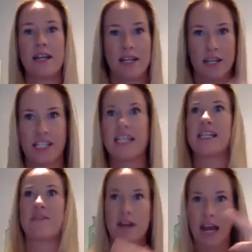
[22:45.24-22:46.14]
sees
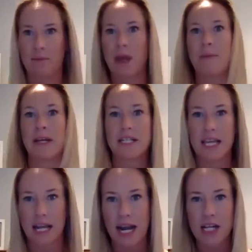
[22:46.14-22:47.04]
every name coming into
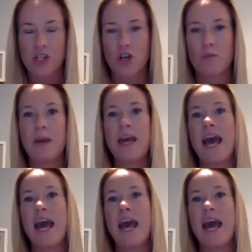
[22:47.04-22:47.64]
their classroom,